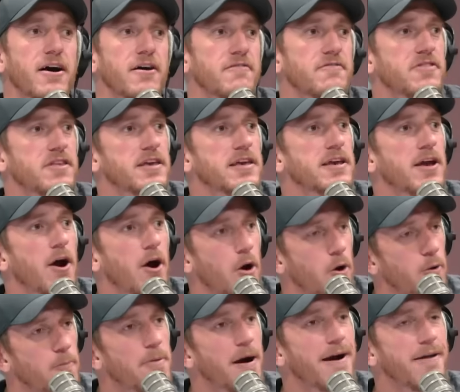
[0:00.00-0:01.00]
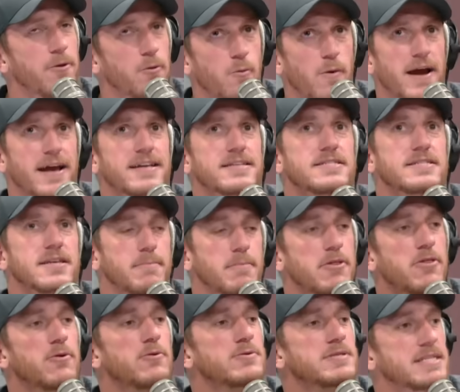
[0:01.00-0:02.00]
the, oh, by the way, some of
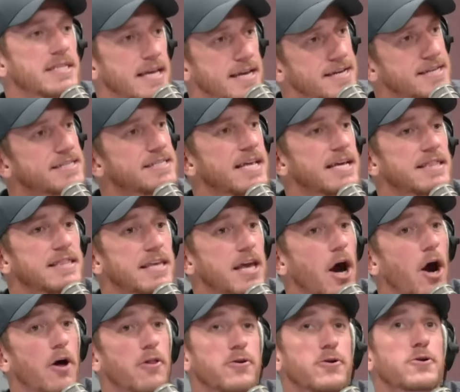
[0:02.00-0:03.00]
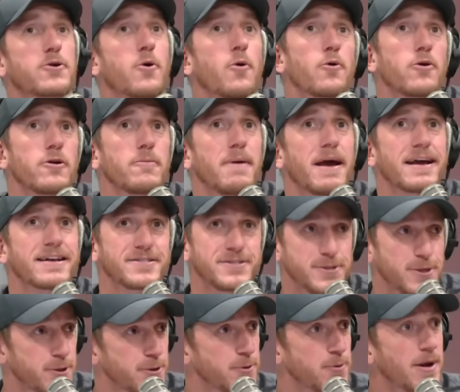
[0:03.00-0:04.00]
those things that the other quarterbacks
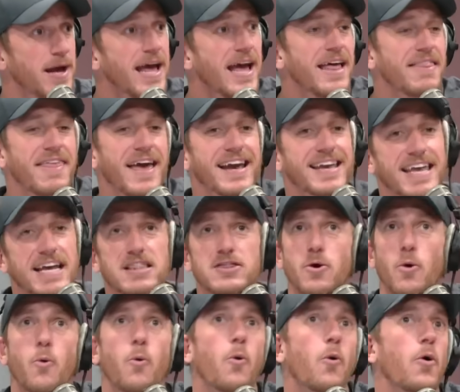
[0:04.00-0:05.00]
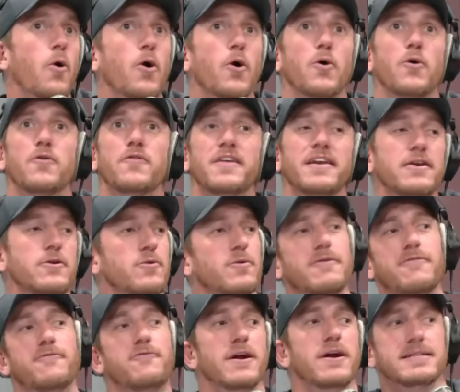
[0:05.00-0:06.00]
do that get the world into a
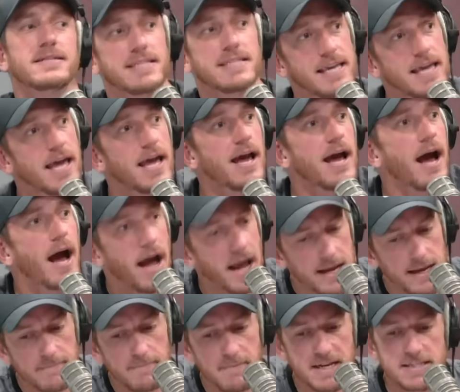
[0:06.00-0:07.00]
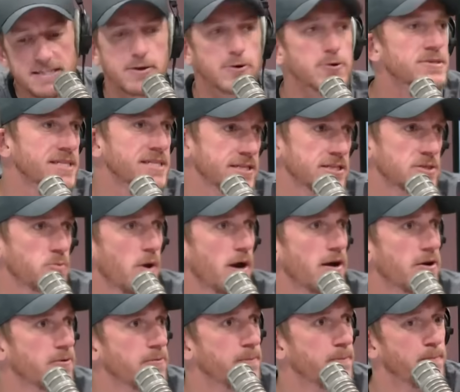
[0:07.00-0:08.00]
frenzy, I can mix those in as
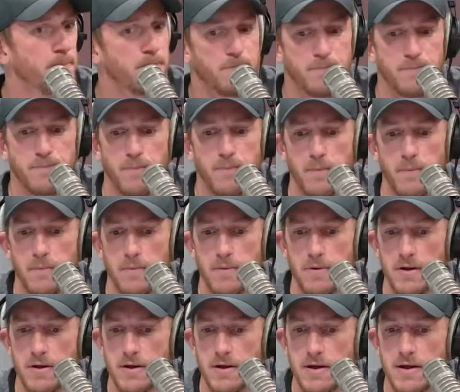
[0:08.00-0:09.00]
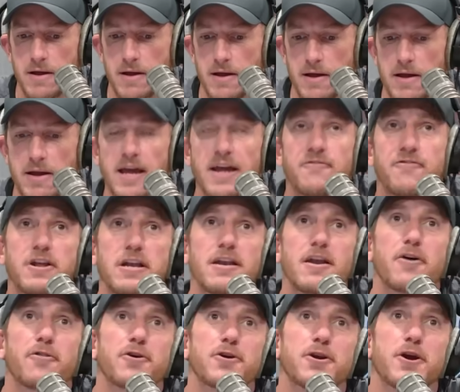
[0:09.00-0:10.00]
well. If
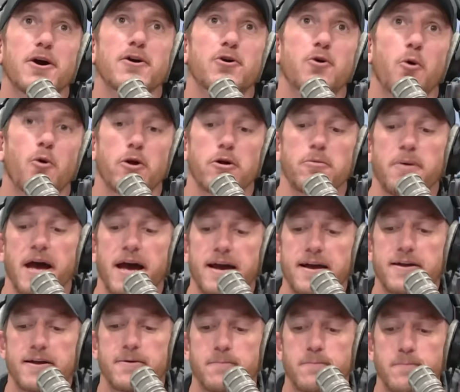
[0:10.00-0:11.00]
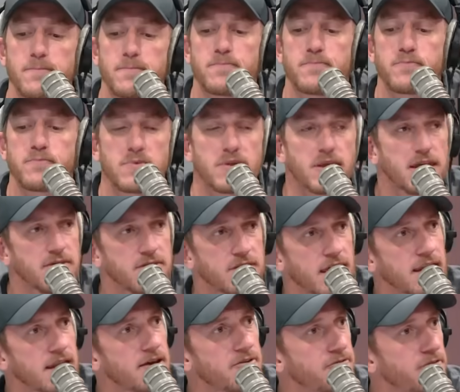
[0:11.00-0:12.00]
another young quarterback in the
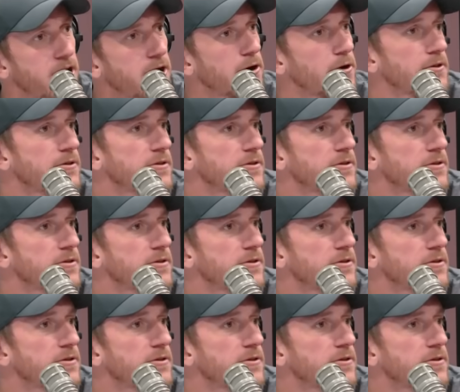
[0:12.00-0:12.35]
NFL